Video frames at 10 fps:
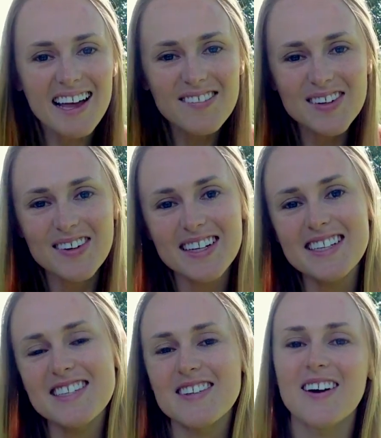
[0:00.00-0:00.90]
everyone,
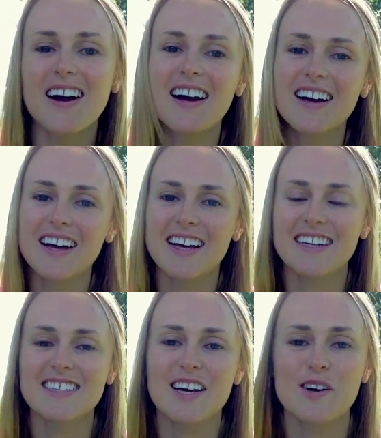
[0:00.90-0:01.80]
it's Laura,
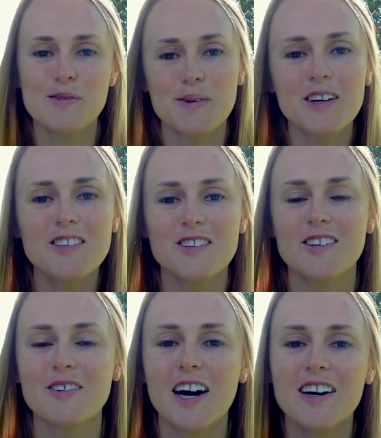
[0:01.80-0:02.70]
and I hope you're all
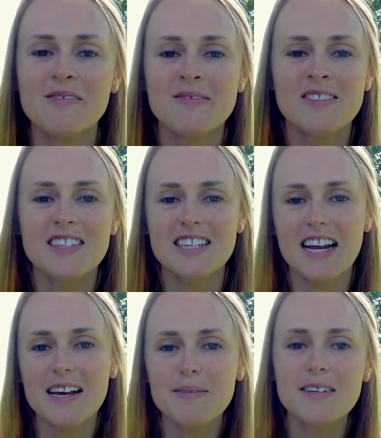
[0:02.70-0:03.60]
doing well.
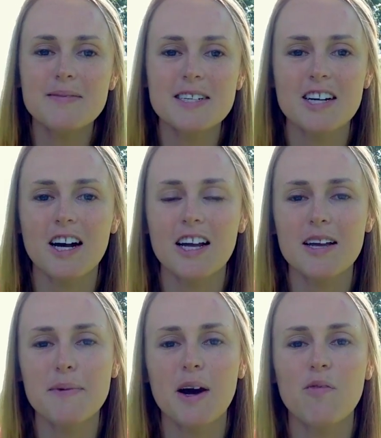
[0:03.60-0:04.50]
Today I'm going to be talking
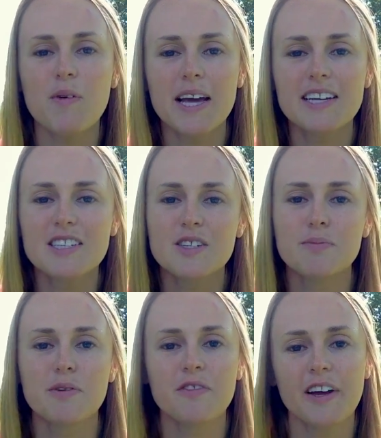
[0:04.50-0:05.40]
about ways to
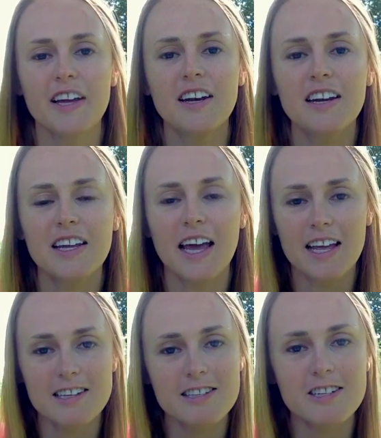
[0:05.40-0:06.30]
prevent
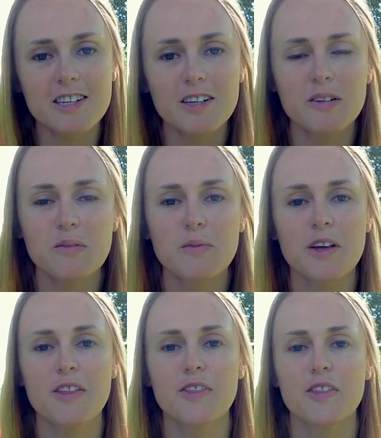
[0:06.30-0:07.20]
cancer
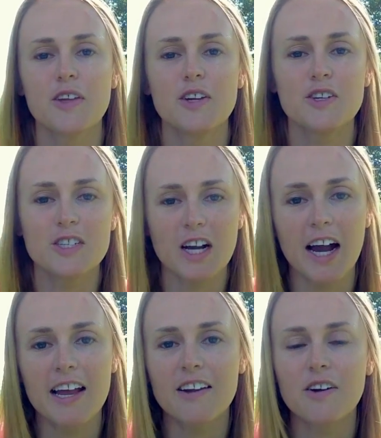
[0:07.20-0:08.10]
with your
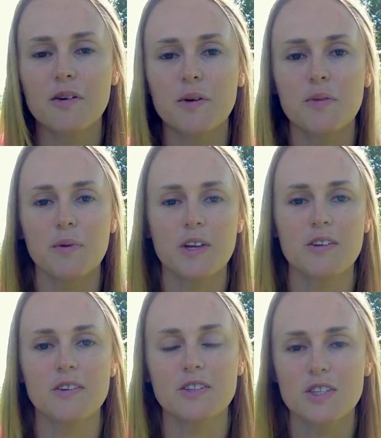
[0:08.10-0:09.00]
diet or with what
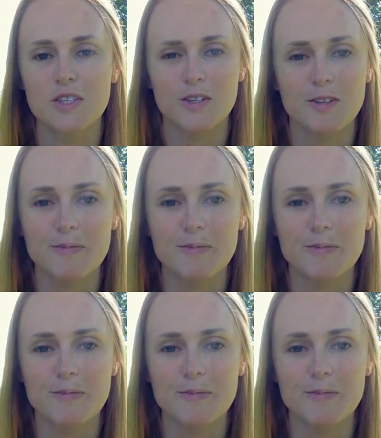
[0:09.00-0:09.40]
you consume.